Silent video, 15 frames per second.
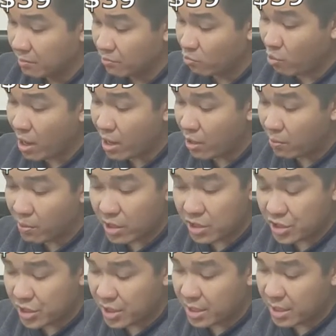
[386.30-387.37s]
wire
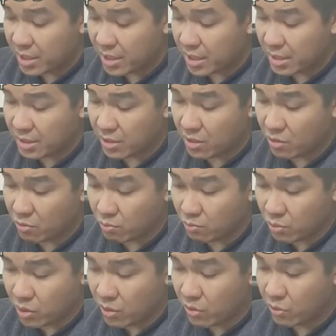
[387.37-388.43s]
brushes, the
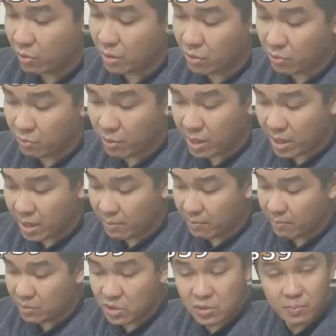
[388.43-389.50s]

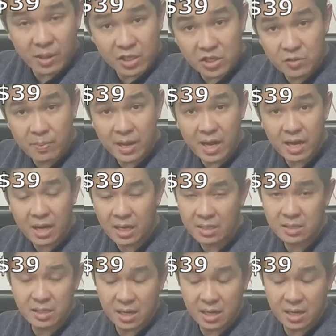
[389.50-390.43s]
3M sponge pads,